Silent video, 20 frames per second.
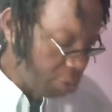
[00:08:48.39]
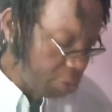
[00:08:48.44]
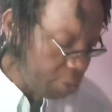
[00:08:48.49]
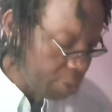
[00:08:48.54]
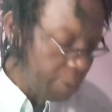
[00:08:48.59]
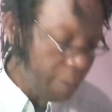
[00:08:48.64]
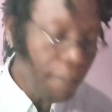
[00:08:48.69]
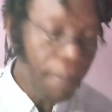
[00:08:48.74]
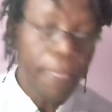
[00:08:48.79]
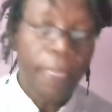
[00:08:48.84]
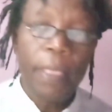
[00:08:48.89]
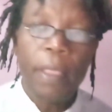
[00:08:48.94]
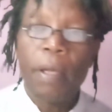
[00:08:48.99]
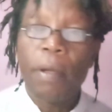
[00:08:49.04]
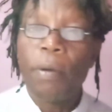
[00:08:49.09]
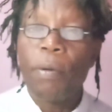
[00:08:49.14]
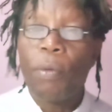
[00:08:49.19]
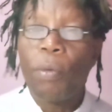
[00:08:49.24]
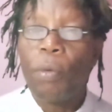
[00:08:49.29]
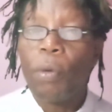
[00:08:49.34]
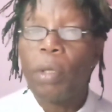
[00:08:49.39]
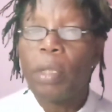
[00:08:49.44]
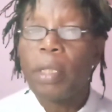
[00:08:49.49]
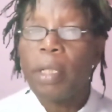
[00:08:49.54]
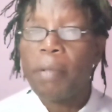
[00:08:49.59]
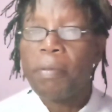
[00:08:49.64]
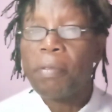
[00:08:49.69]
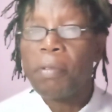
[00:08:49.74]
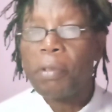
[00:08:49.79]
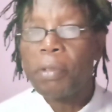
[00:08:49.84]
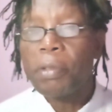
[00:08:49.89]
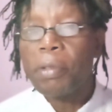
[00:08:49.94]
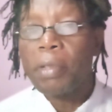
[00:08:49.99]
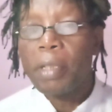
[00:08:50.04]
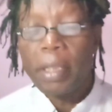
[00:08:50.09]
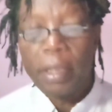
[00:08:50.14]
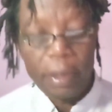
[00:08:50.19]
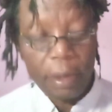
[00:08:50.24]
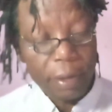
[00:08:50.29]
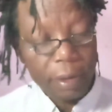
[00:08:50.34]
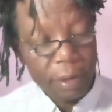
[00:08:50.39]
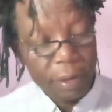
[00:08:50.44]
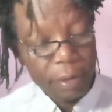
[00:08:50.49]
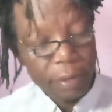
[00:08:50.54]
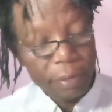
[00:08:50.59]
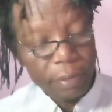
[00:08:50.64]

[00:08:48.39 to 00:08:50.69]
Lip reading: you what a photon is.